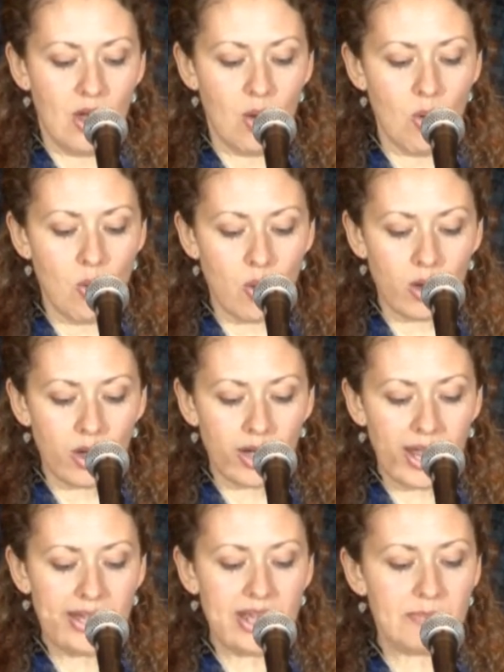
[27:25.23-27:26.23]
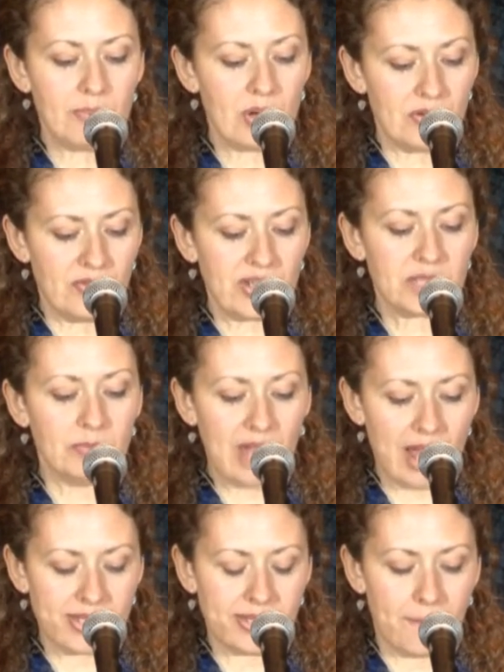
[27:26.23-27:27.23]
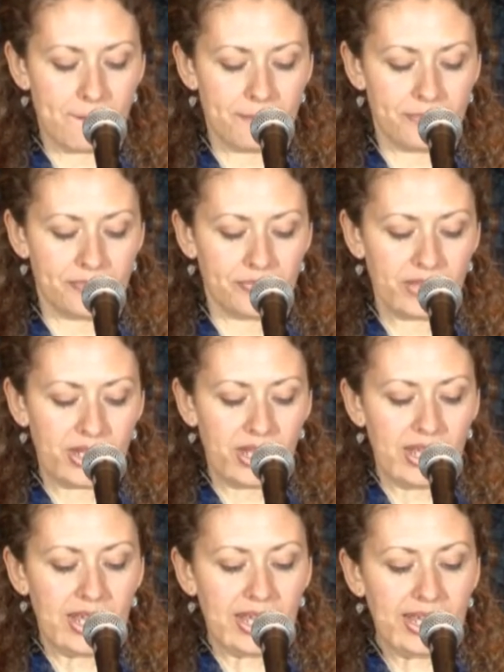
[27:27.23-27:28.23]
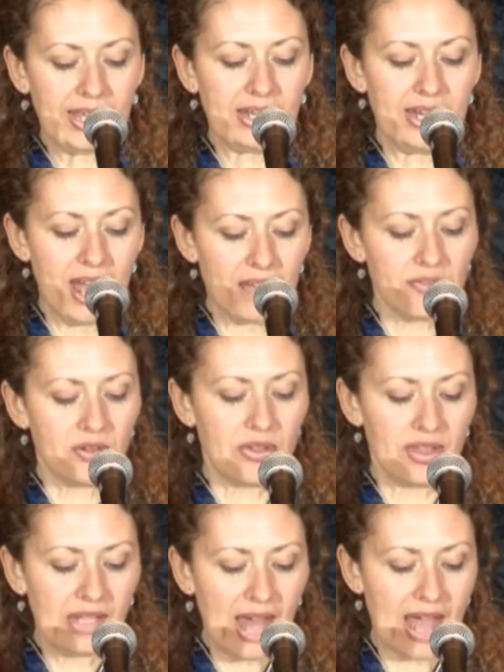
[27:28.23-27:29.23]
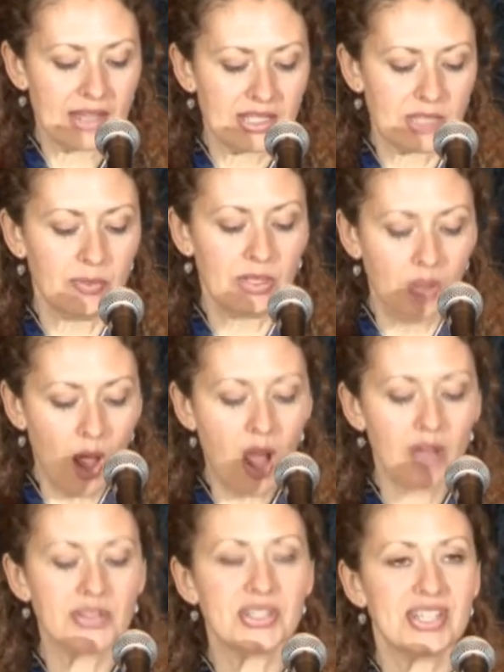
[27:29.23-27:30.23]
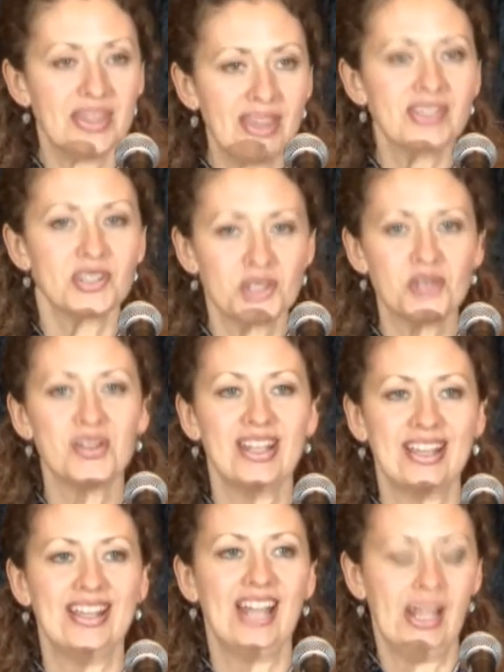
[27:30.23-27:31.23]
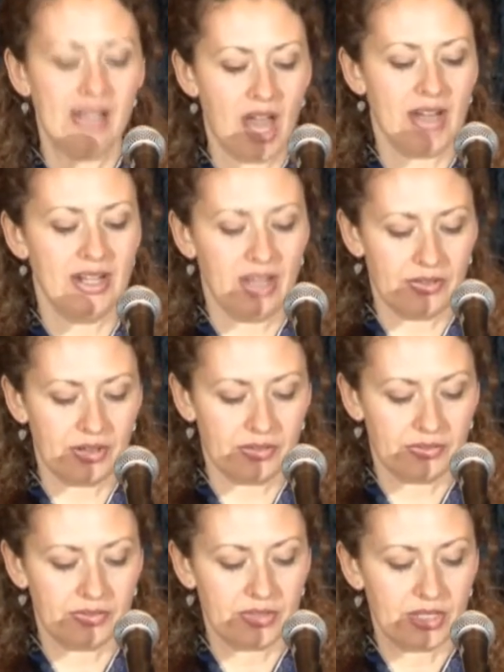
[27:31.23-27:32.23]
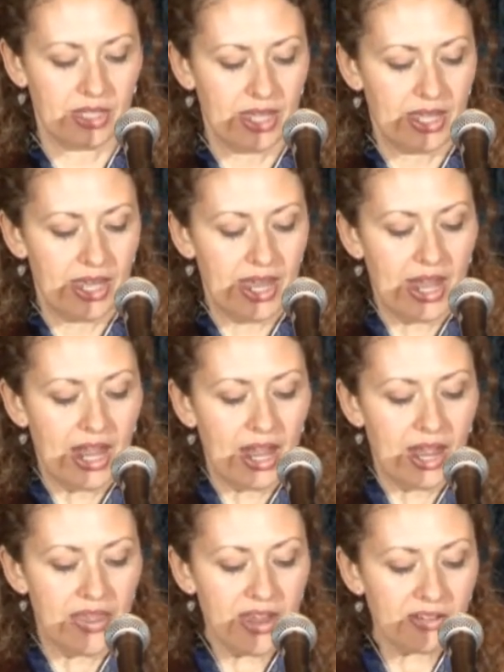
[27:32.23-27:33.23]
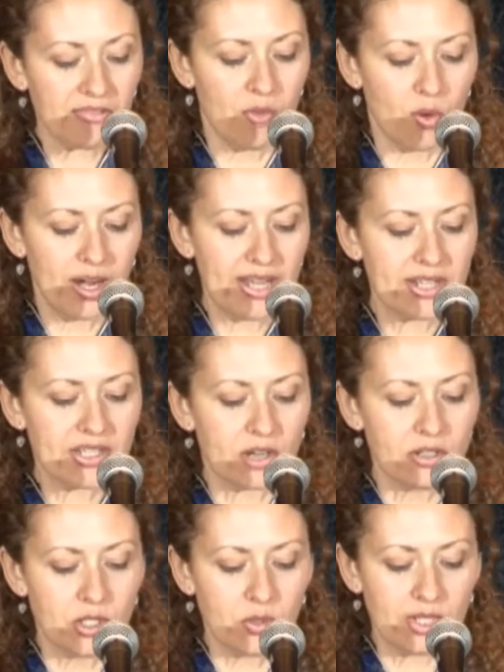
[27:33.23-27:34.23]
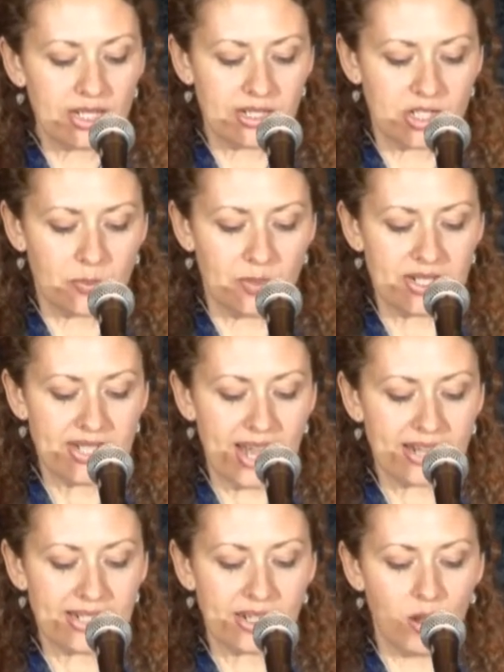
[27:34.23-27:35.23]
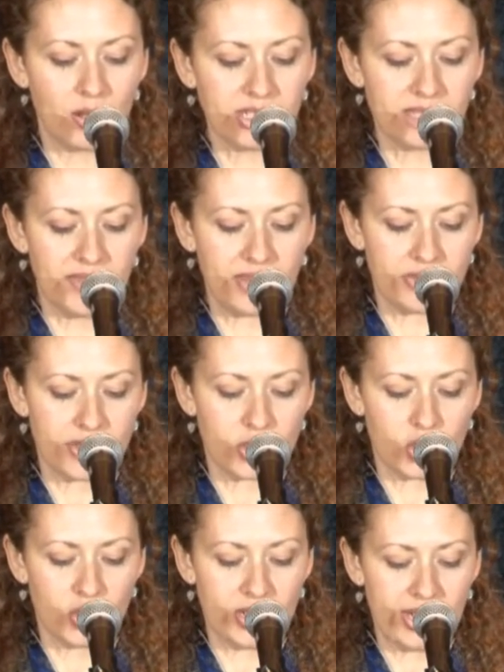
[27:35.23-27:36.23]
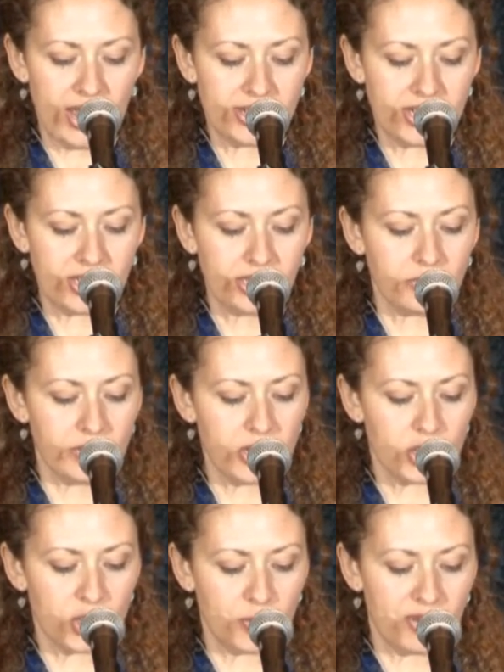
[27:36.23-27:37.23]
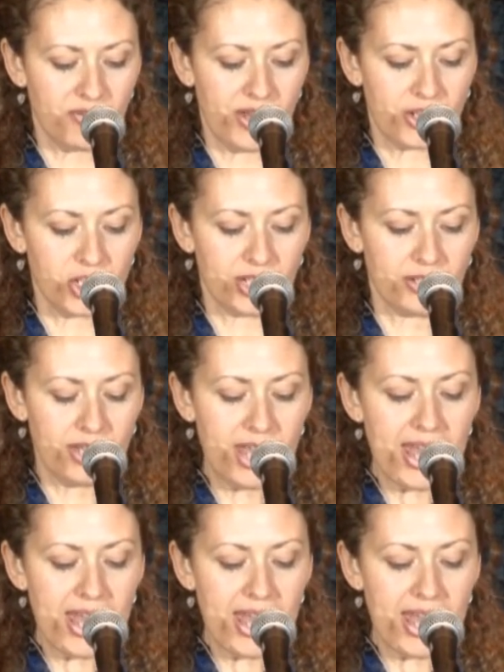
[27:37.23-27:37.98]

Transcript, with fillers: or an imperfect blossom, it nevertheless belongs to this tree and not another. Therefore, it is our duty to protect and cultivate this tree until it reaches perfection.